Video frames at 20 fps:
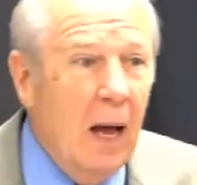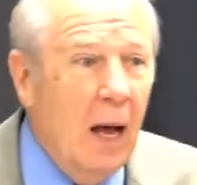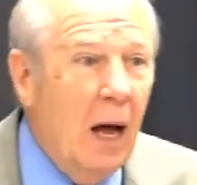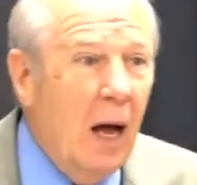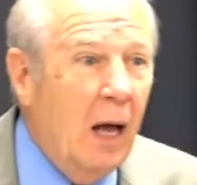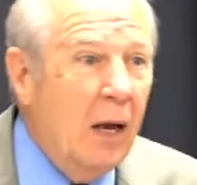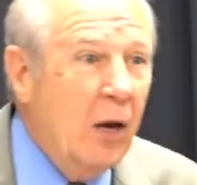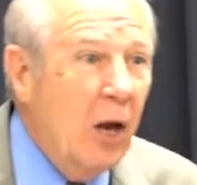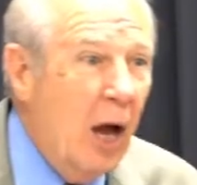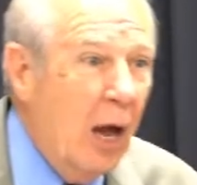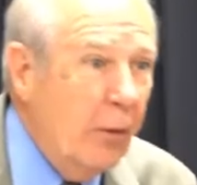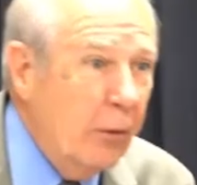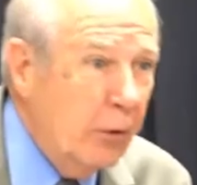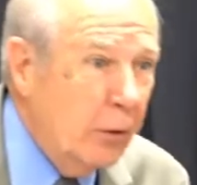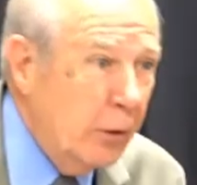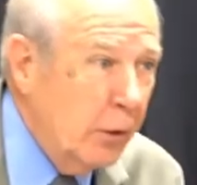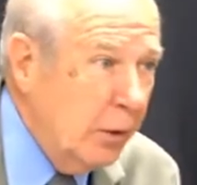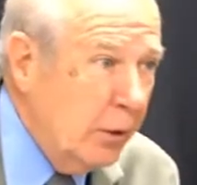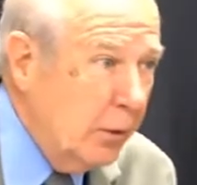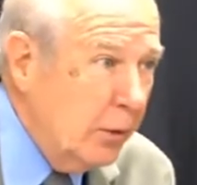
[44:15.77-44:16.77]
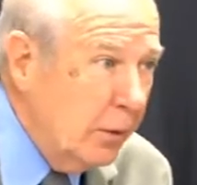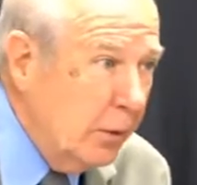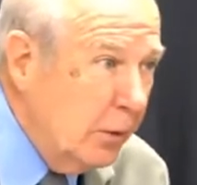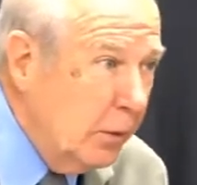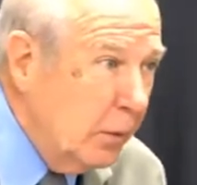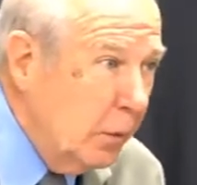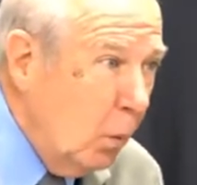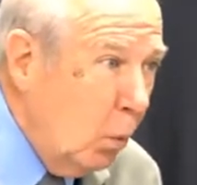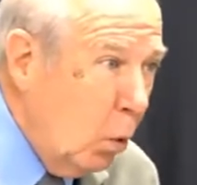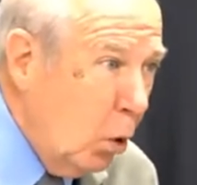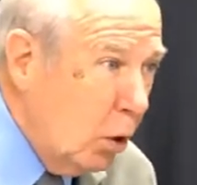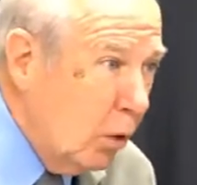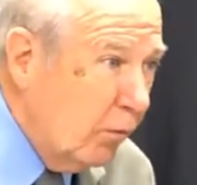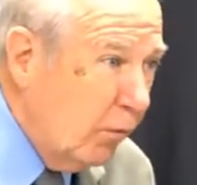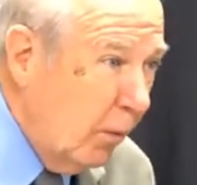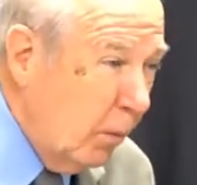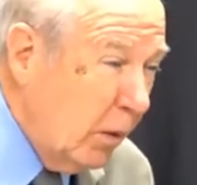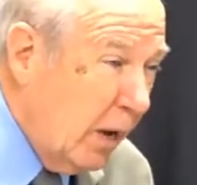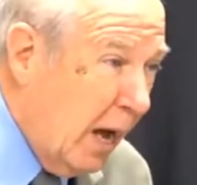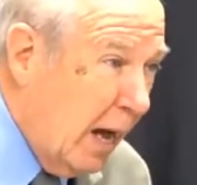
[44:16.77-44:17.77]
another word
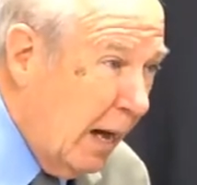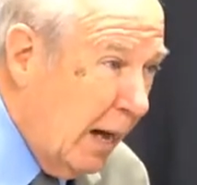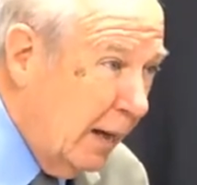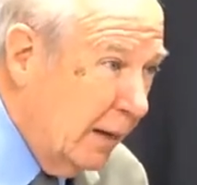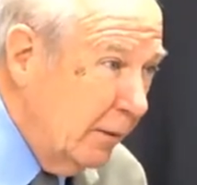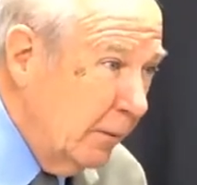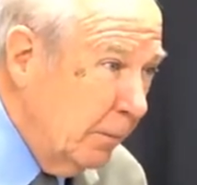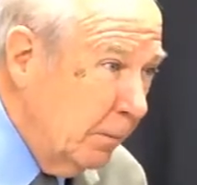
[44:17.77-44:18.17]
from God.